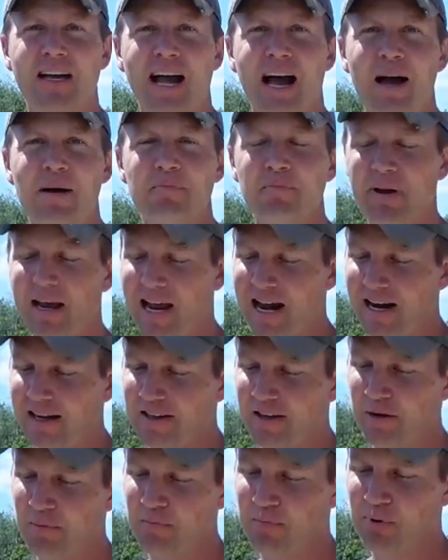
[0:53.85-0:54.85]

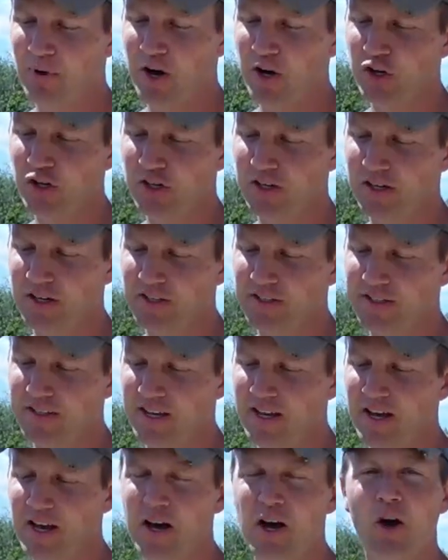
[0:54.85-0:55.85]
compact brushless
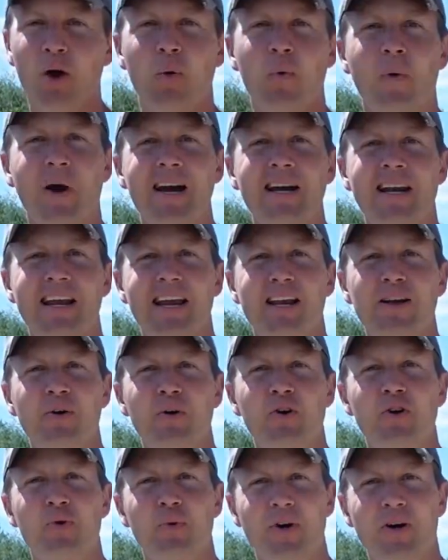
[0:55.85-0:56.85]
right
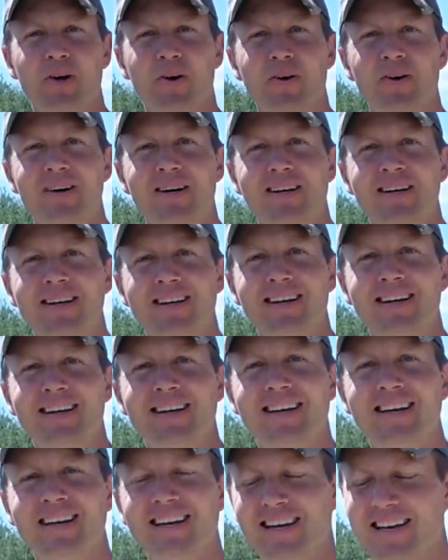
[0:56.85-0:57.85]
angle drill.
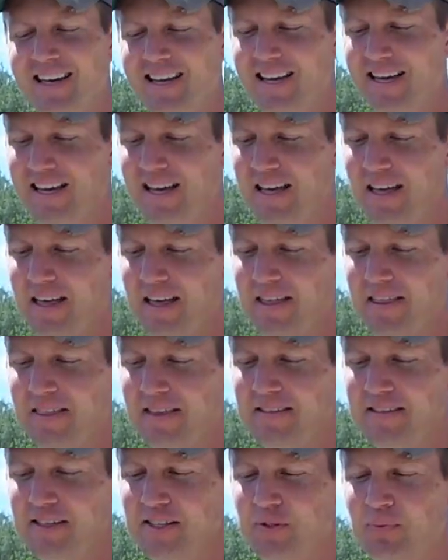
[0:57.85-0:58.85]

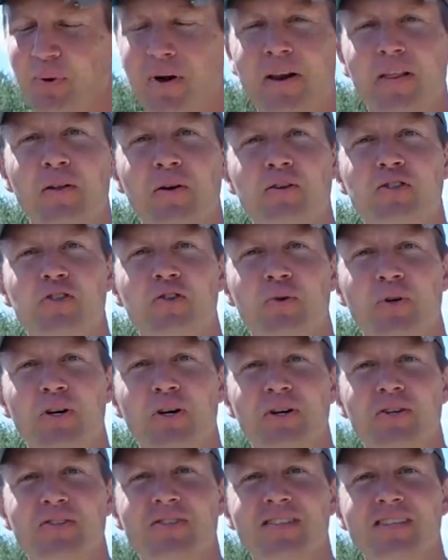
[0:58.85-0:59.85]
This is one of those
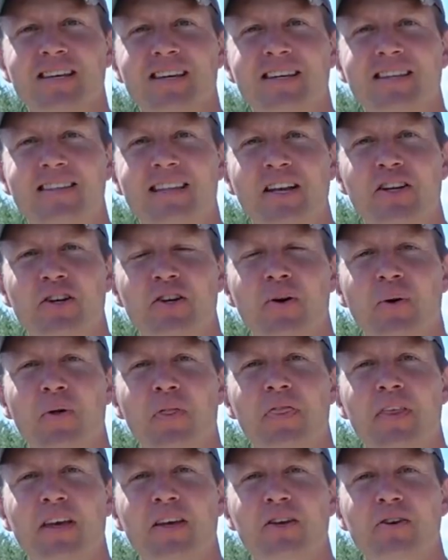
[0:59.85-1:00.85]
drills that you don't
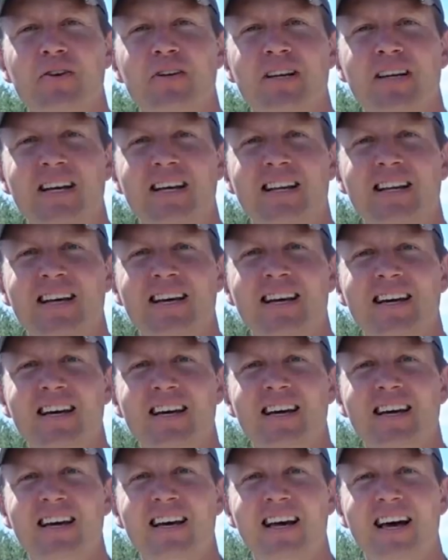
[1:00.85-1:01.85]
think you need
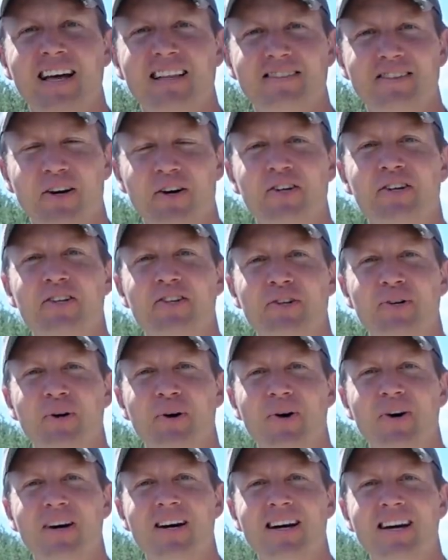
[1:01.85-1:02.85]
until you
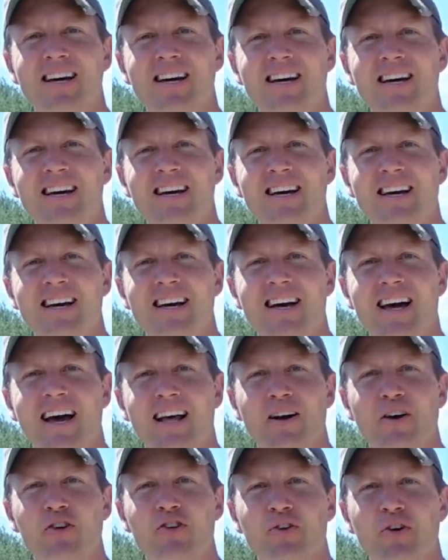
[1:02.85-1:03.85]
do.
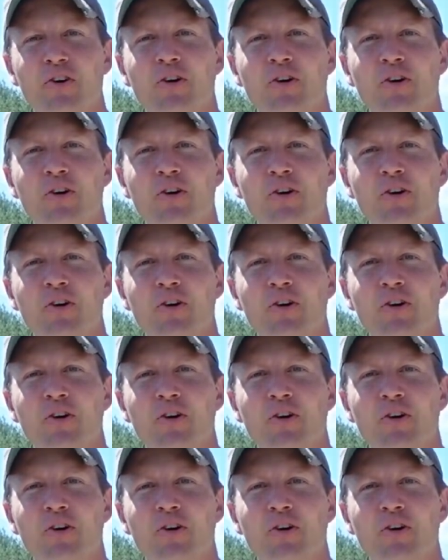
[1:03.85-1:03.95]
And I'll show